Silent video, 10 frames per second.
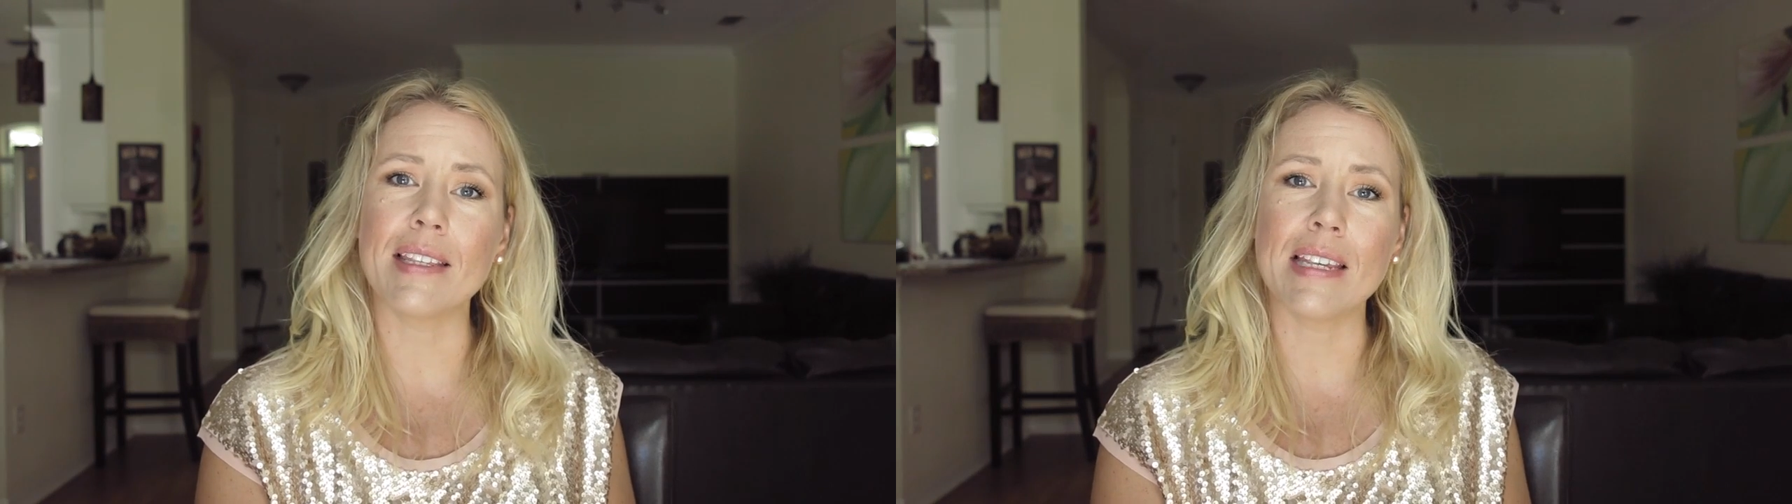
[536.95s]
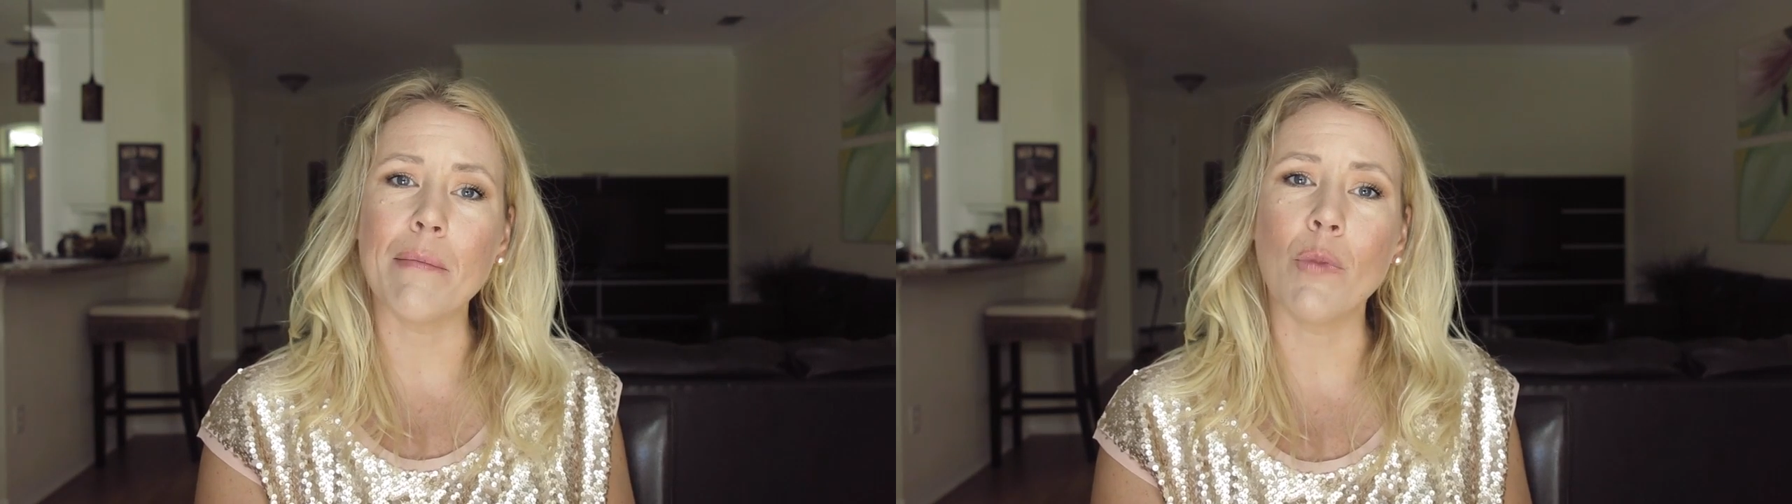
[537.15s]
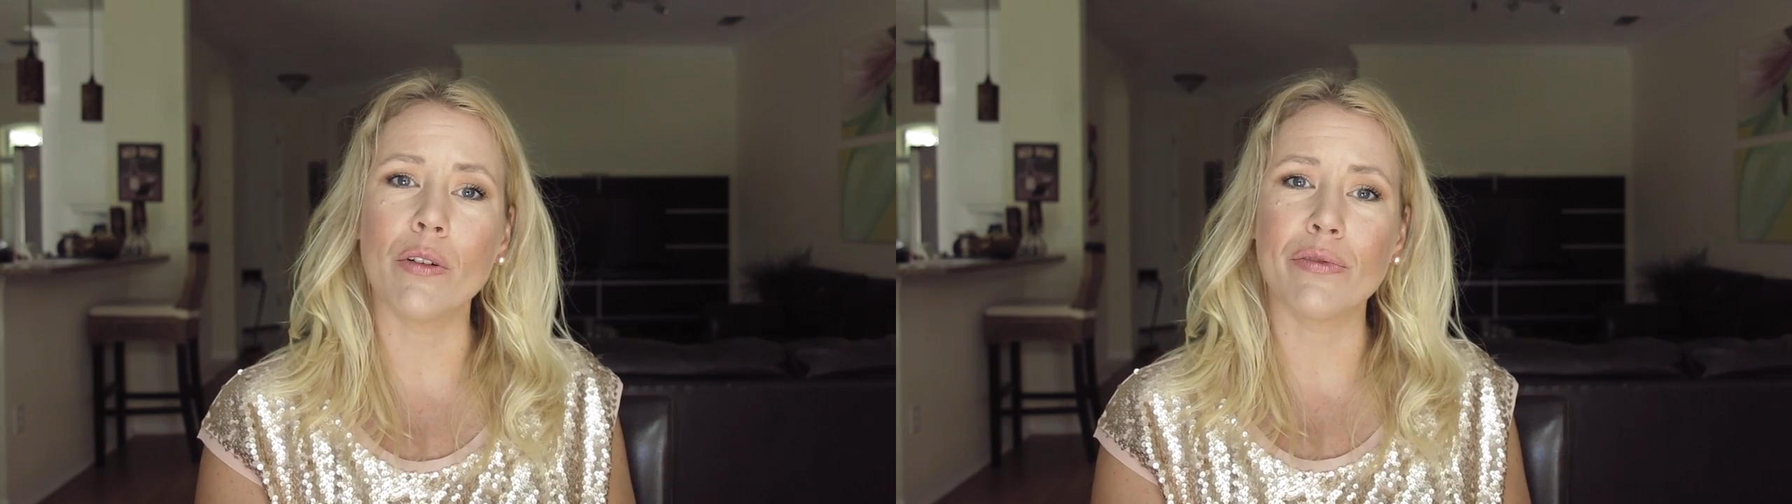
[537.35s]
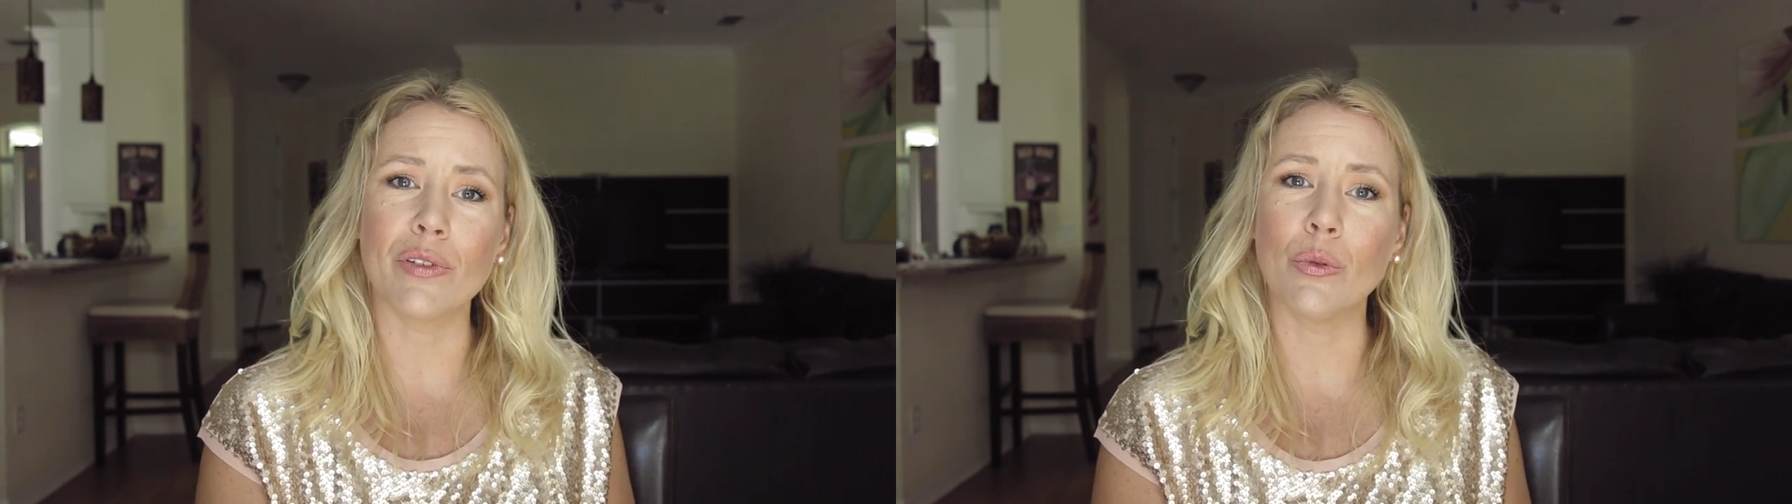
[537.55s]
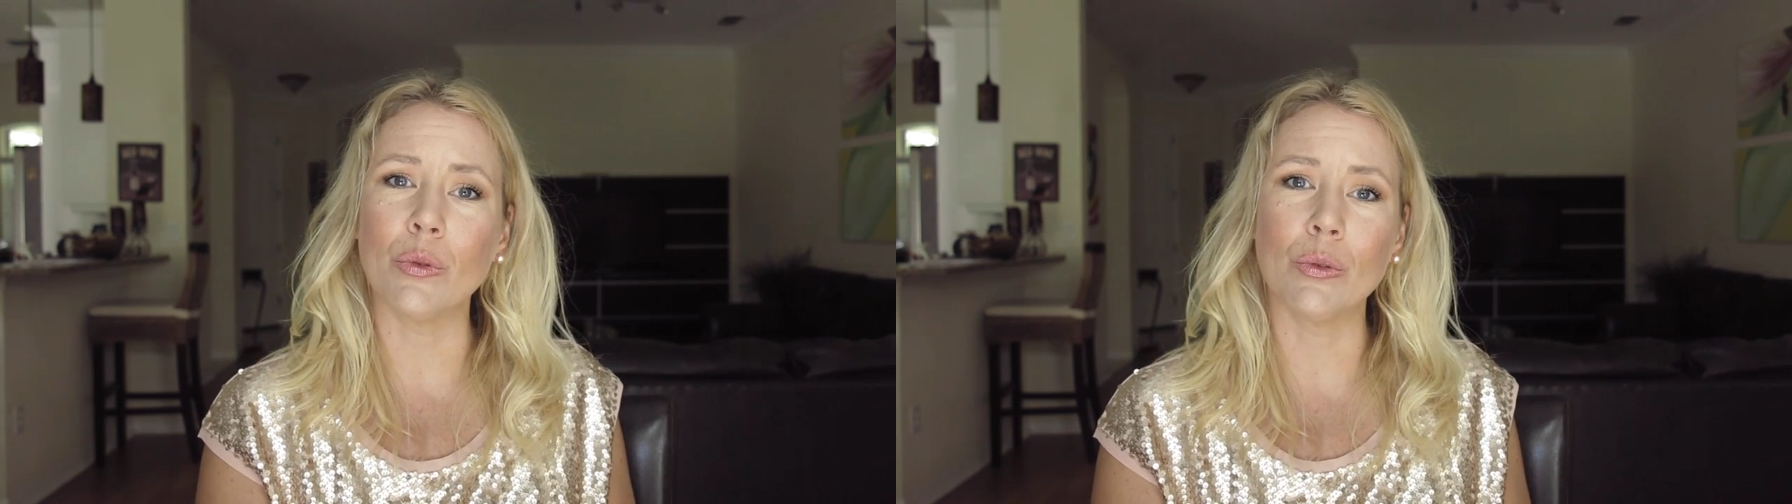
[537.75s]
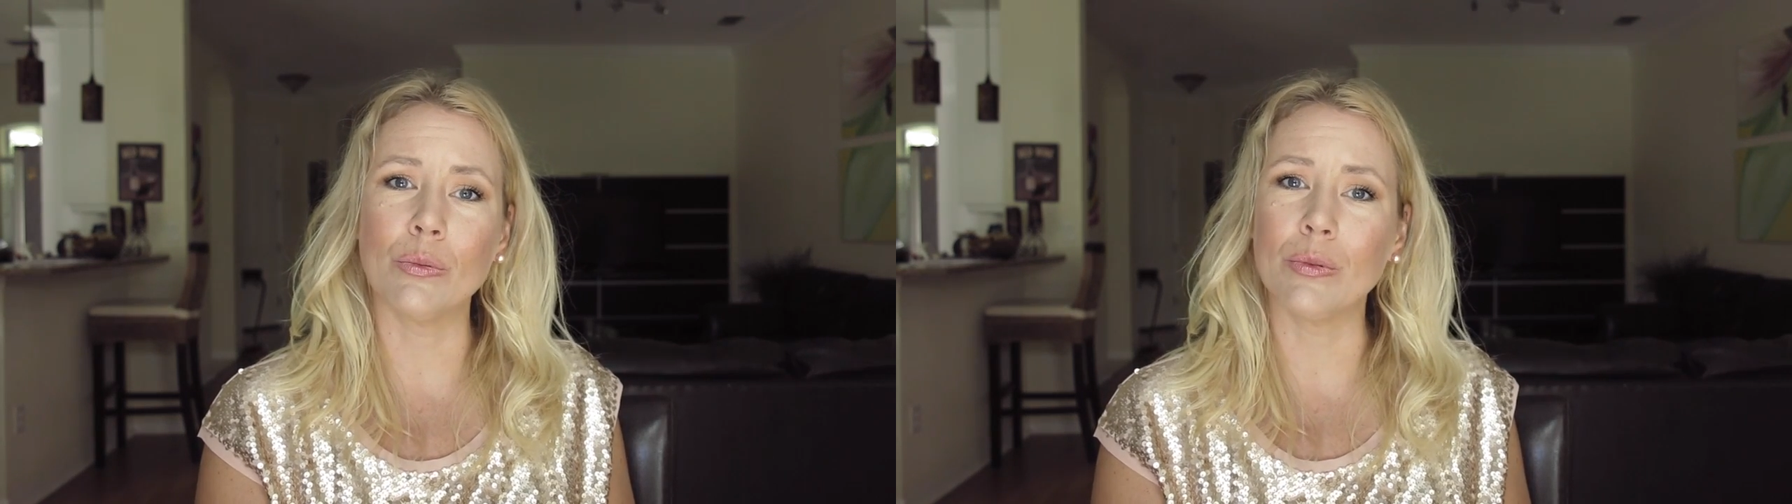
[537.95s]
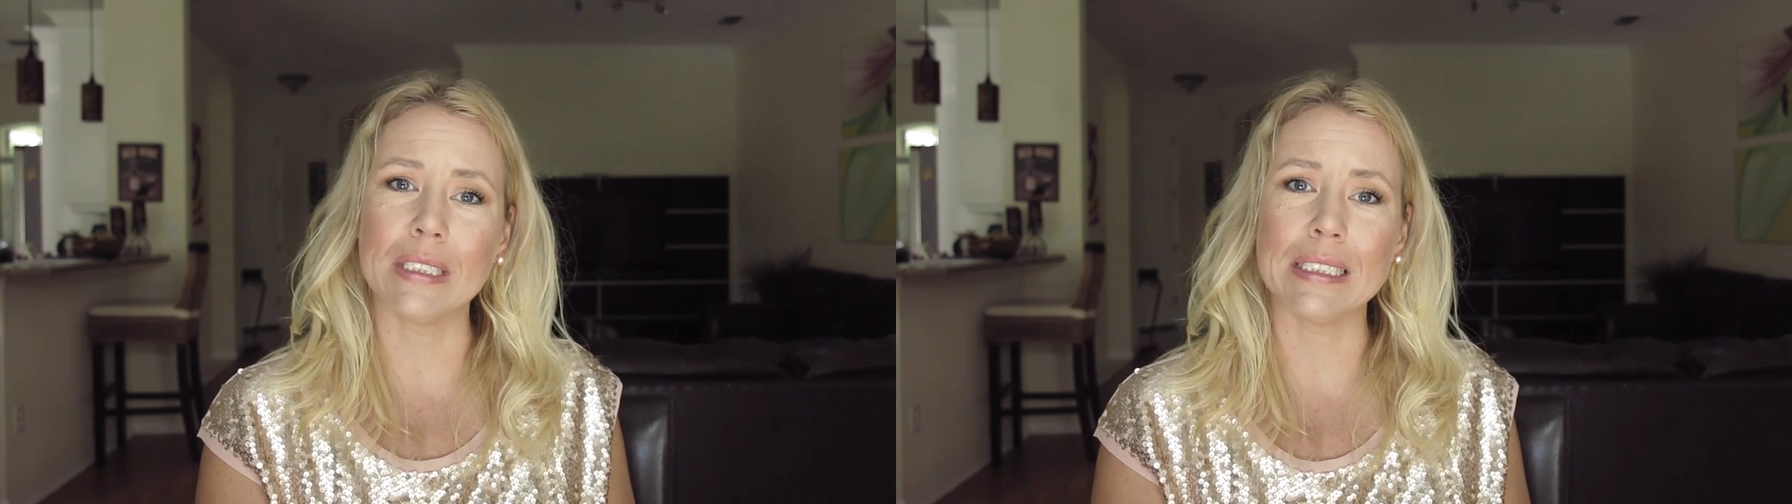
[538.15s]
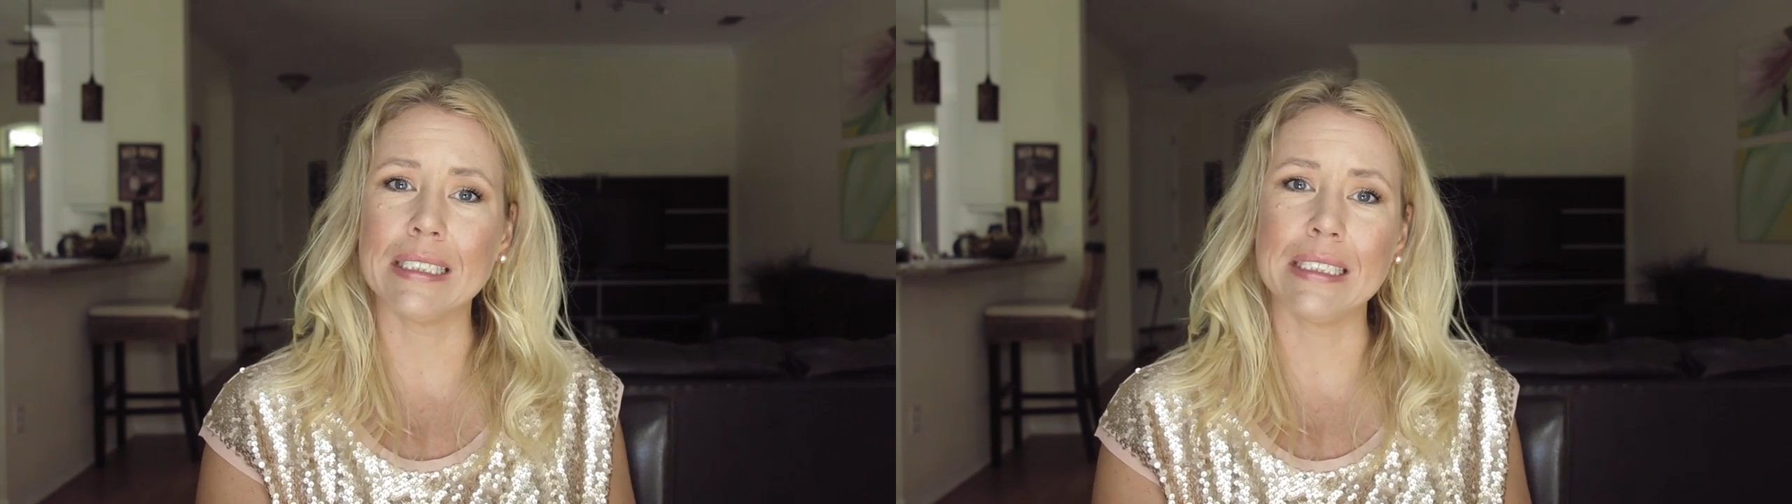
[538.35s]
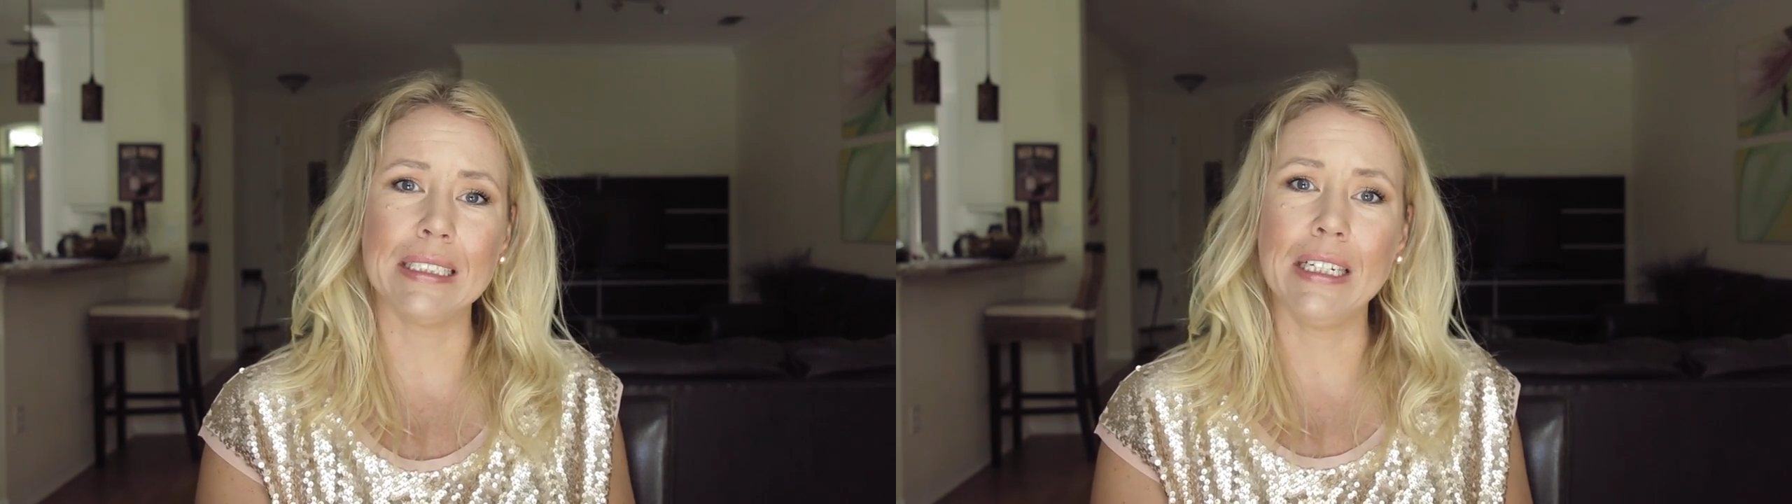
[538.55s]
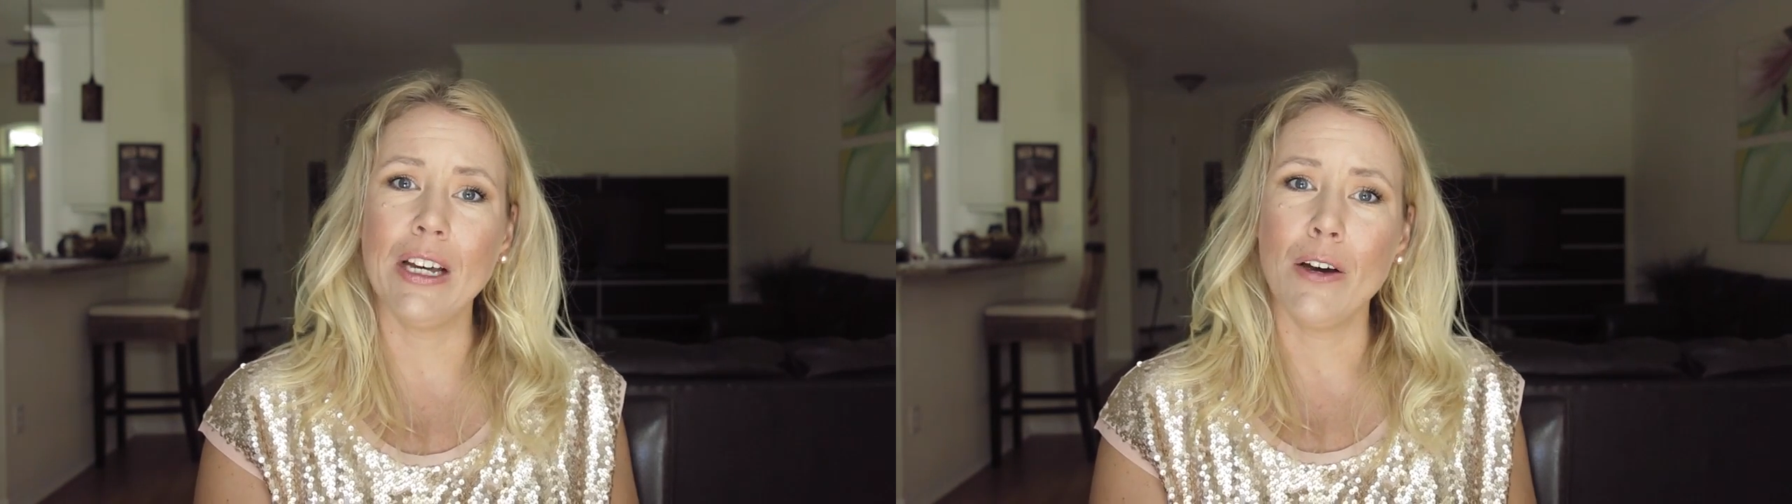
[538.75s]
some of you will